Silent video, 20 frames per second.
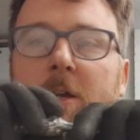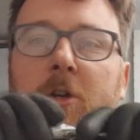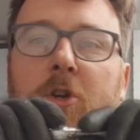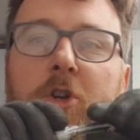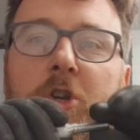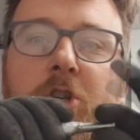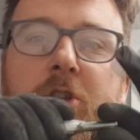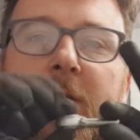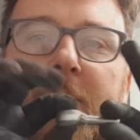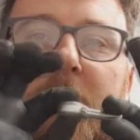
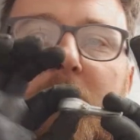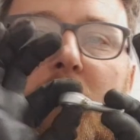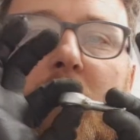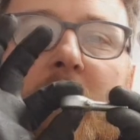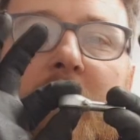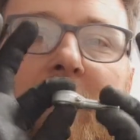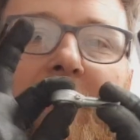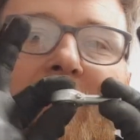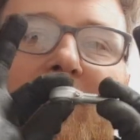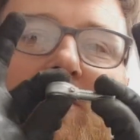Crucially though,
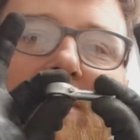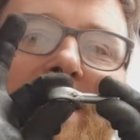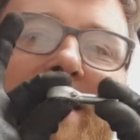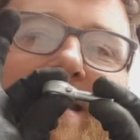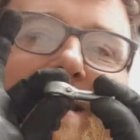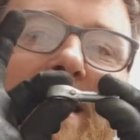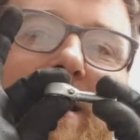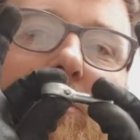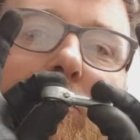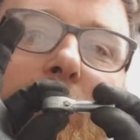they've got
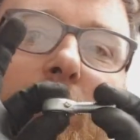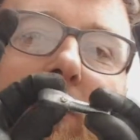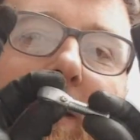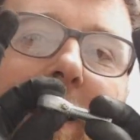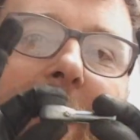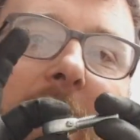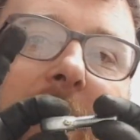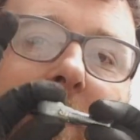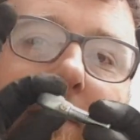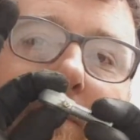zero play in